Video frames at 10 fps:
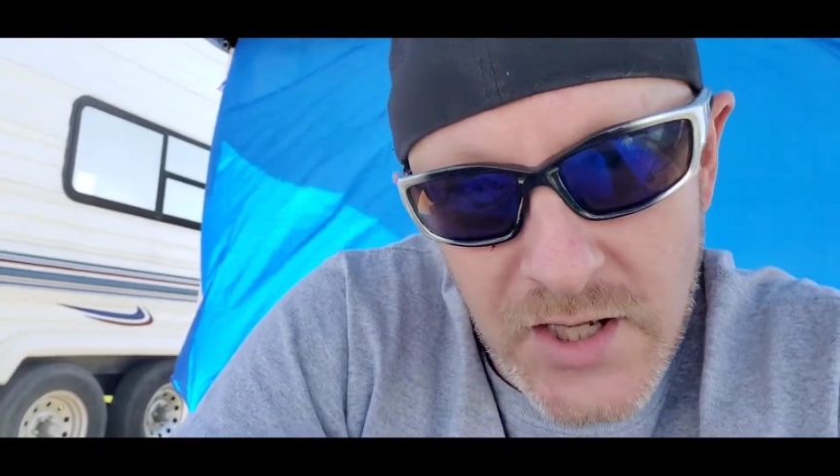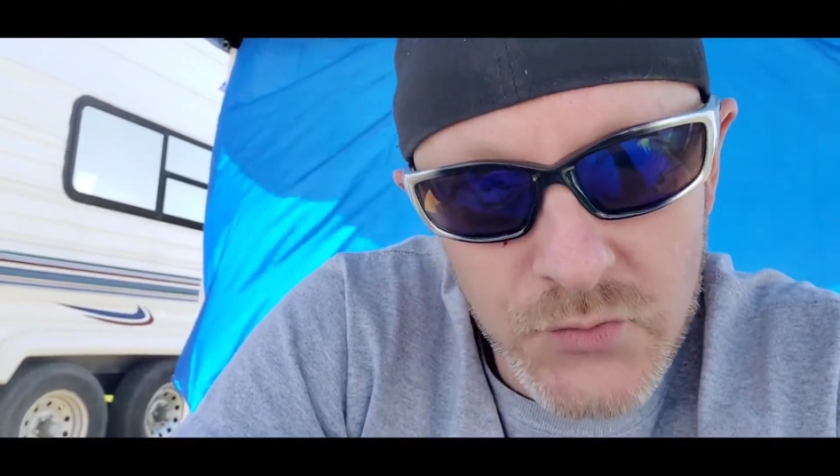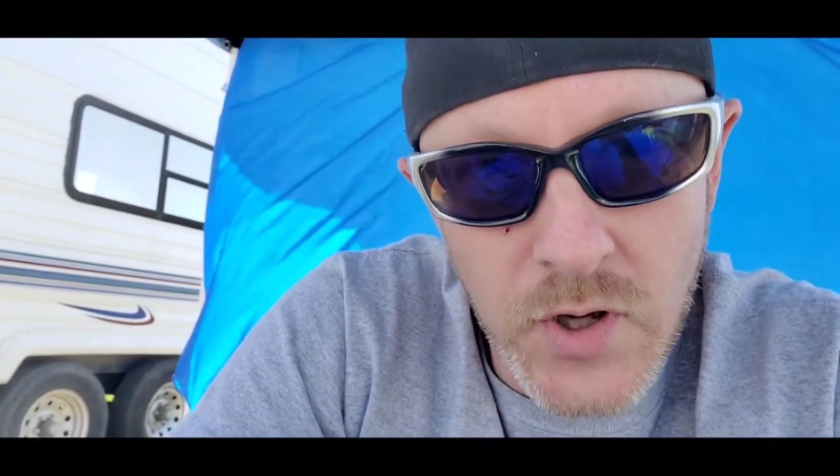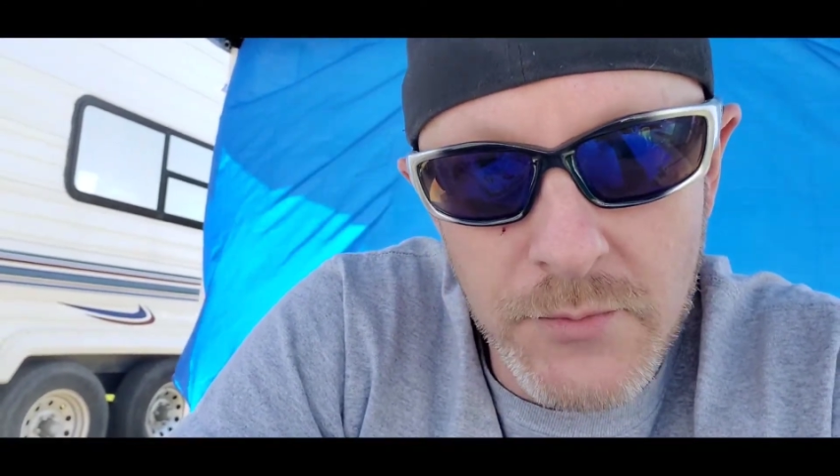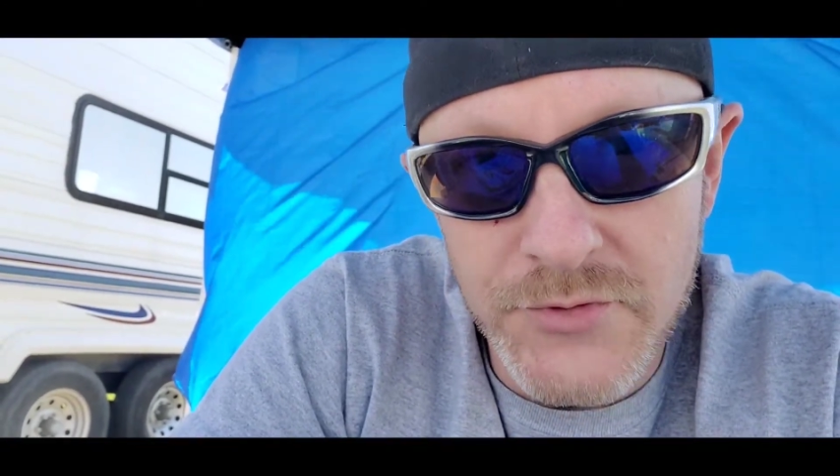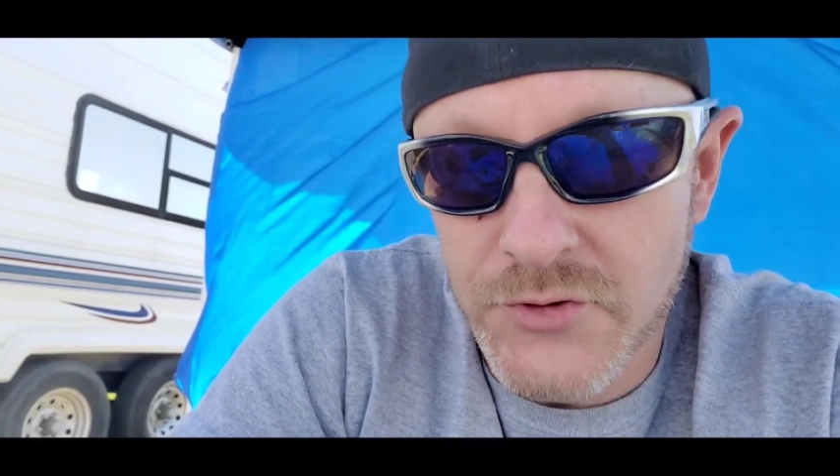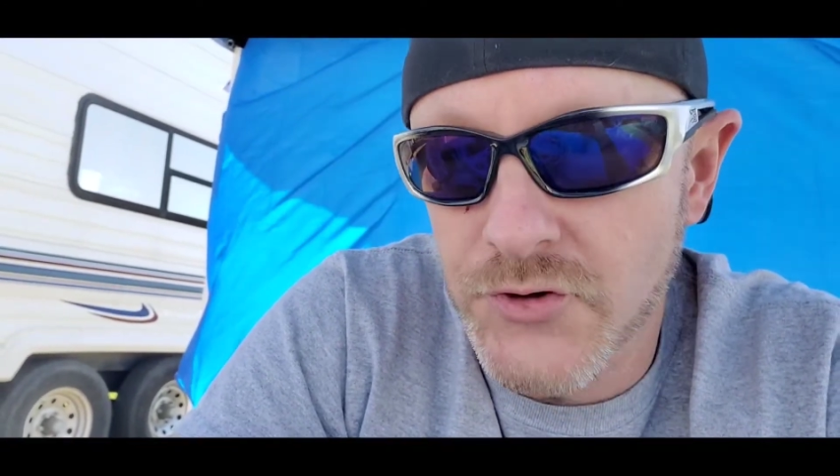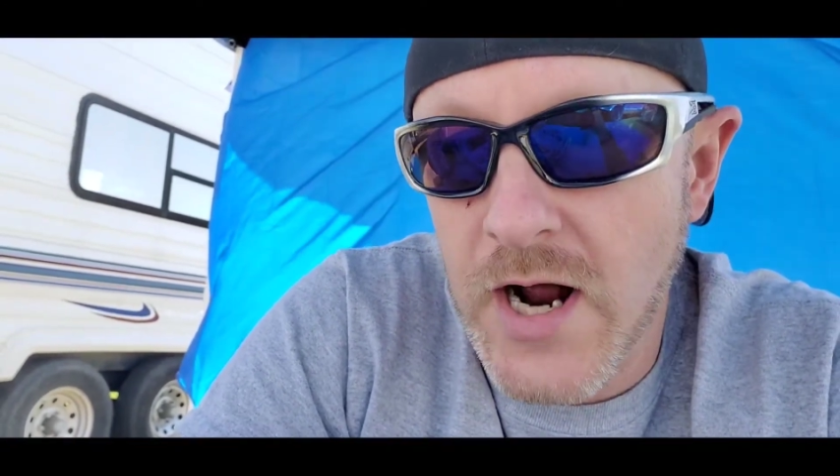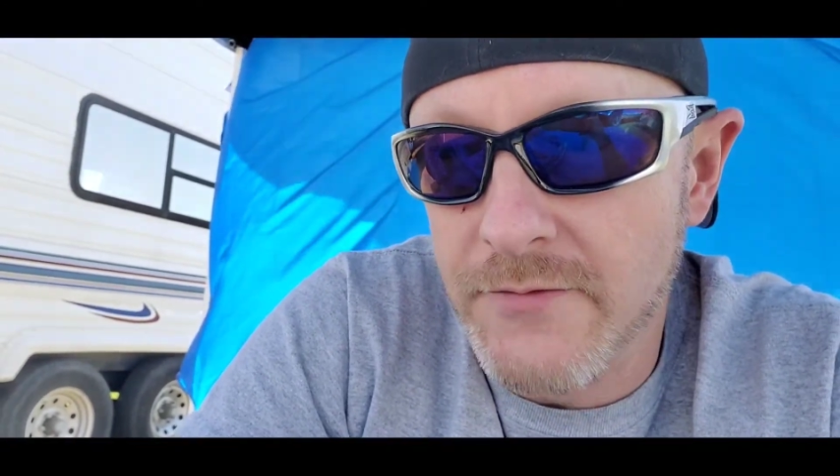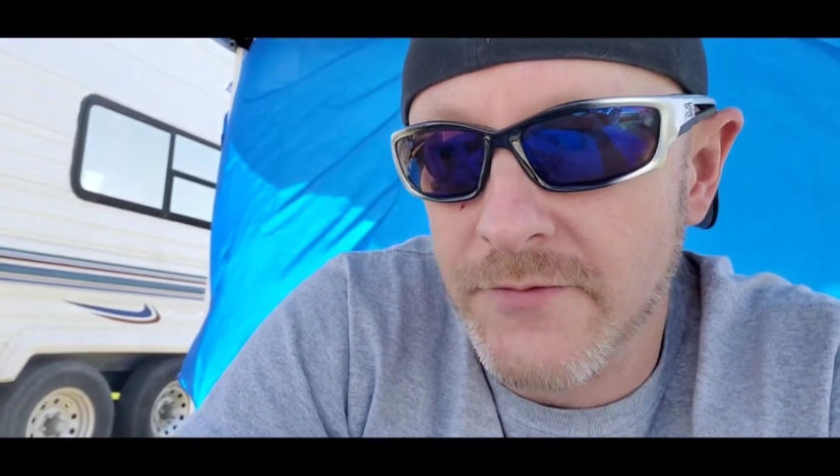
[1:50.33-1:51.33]
what I'm
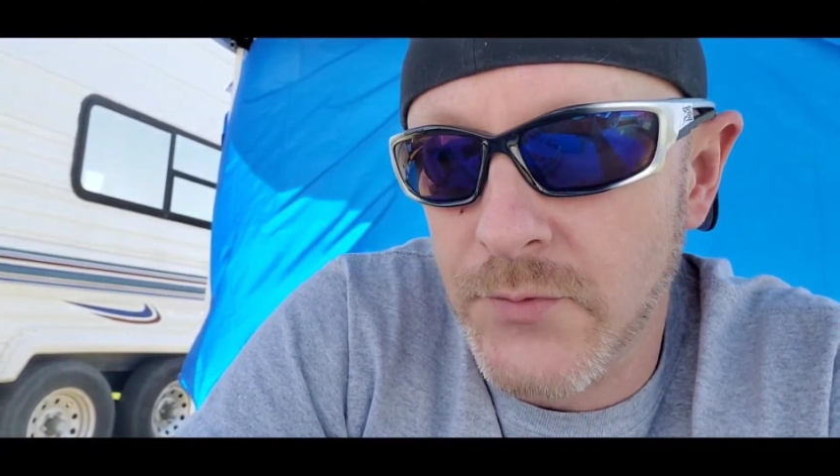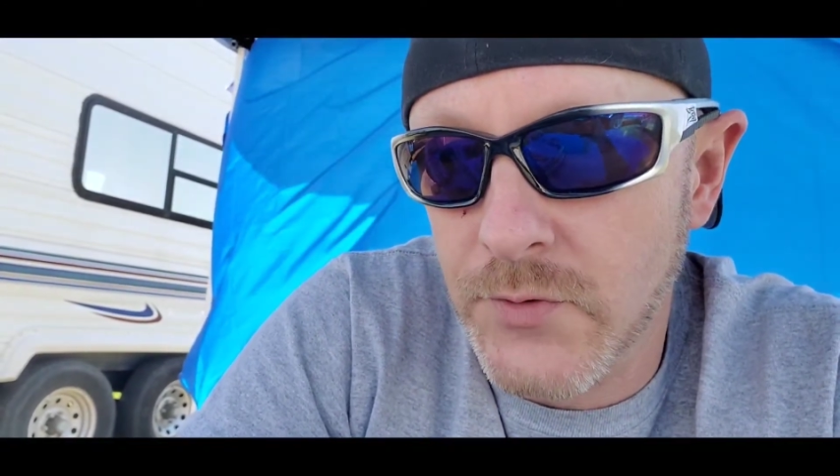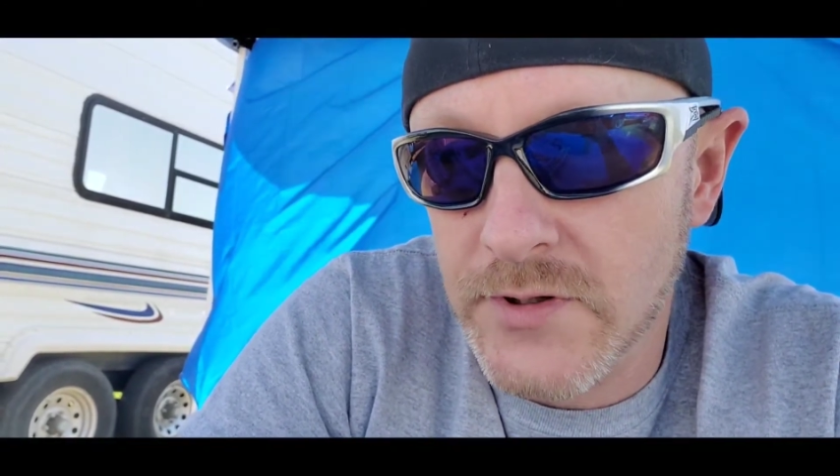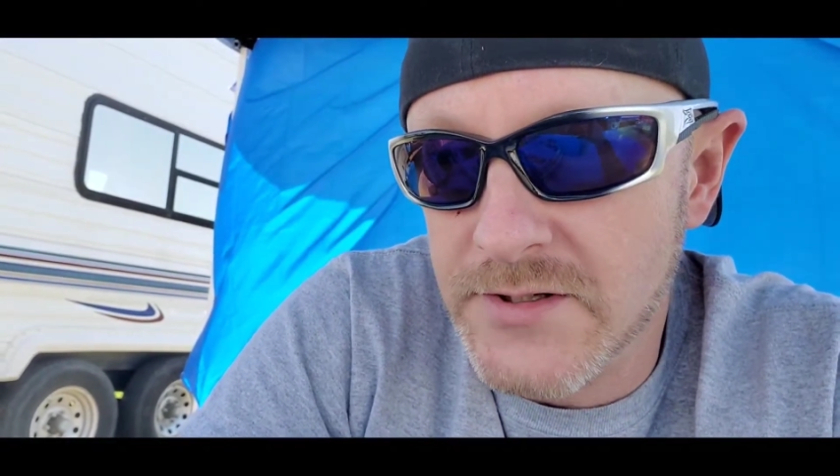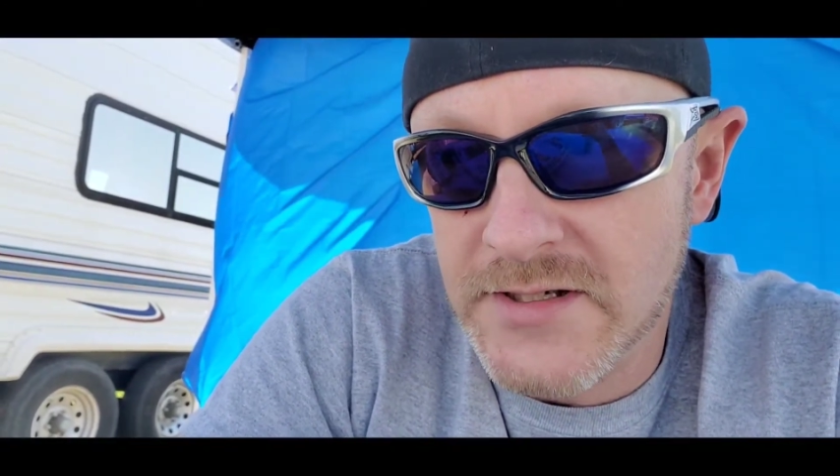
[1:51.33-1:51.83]
striving for is